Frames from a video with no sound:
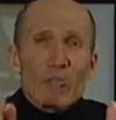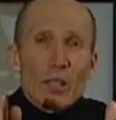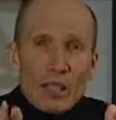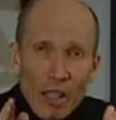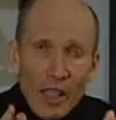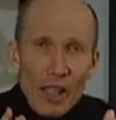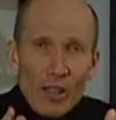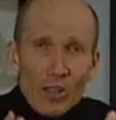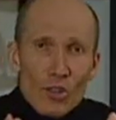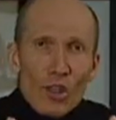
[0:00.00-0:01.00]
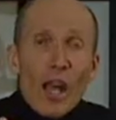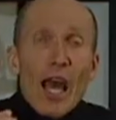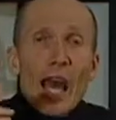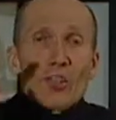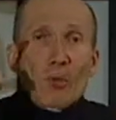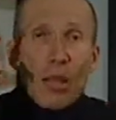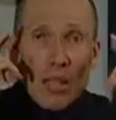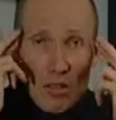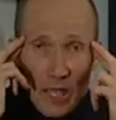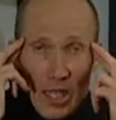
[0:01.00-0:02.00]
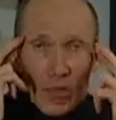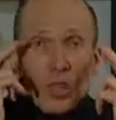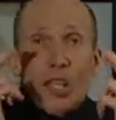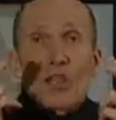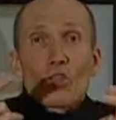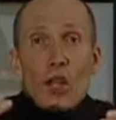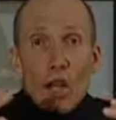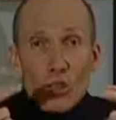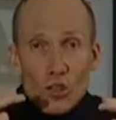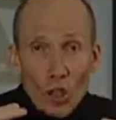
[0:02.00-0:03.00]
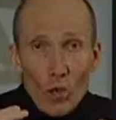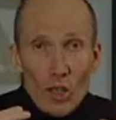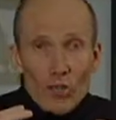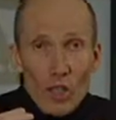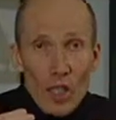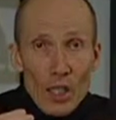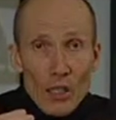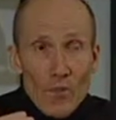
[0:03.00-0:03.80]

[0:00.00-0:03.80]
because as a man thinks in his heart, so is he.